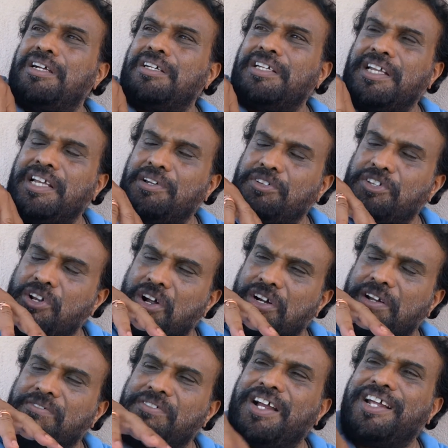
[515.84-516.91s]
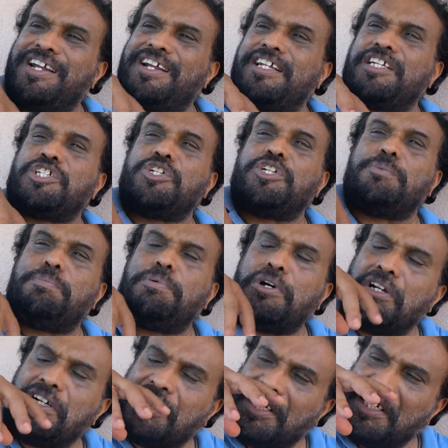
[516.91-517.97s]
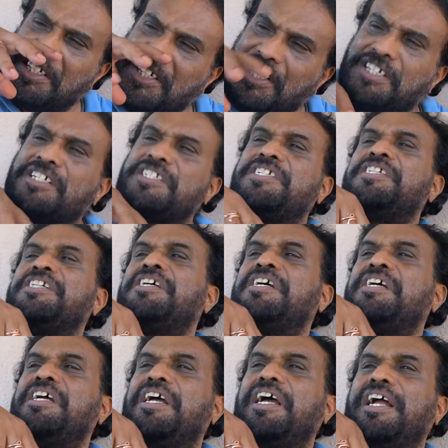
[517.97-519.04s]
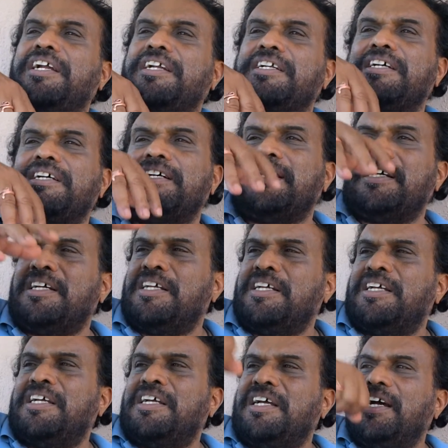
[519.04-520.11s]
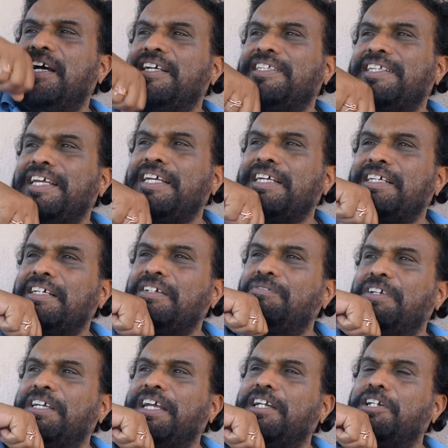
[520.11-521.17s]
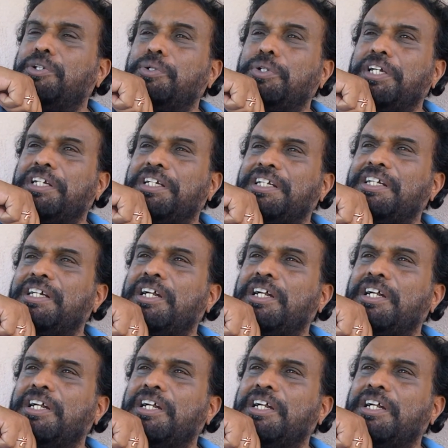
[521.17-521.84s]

he gives a lot of guidelines to the politicians, and I think we can do it.